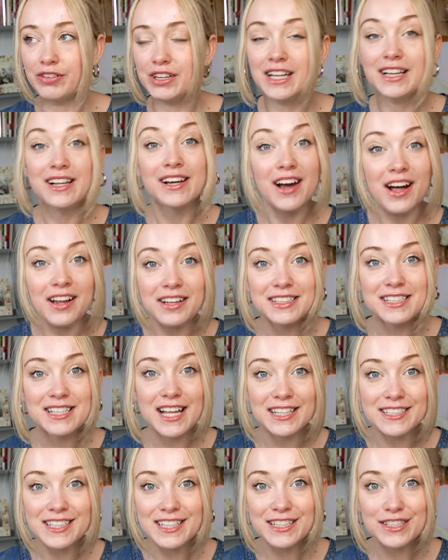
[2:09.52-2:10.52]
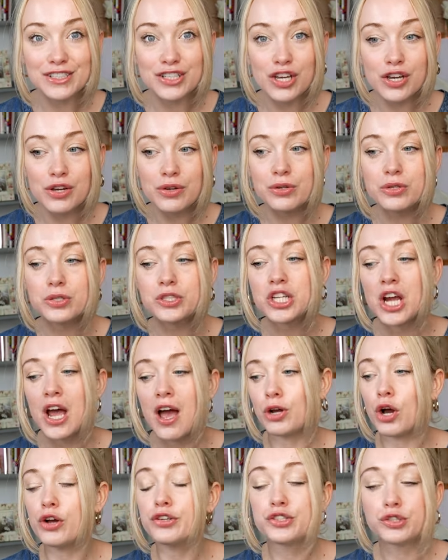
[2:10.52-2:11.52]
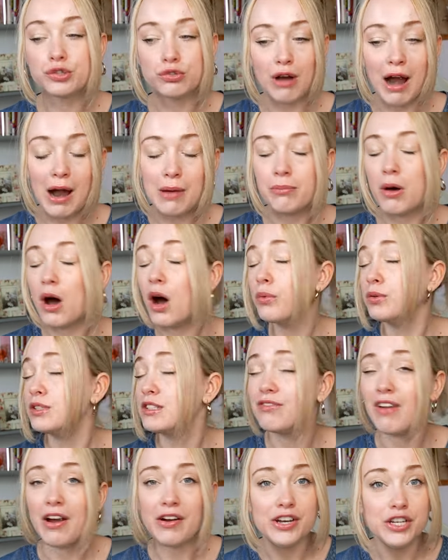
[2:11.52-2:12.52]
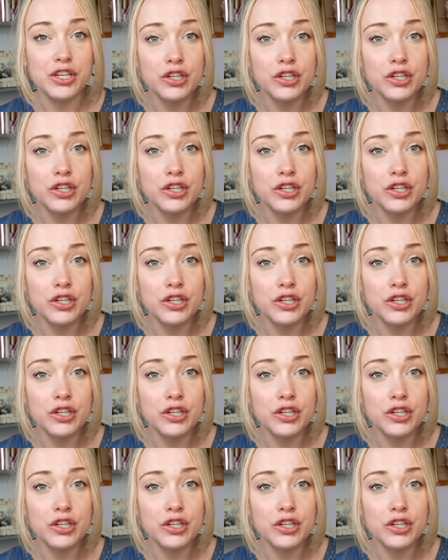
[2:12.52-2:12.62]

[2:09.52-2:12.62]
vanilla girl aesthetic, is huge. Coastal grandma was very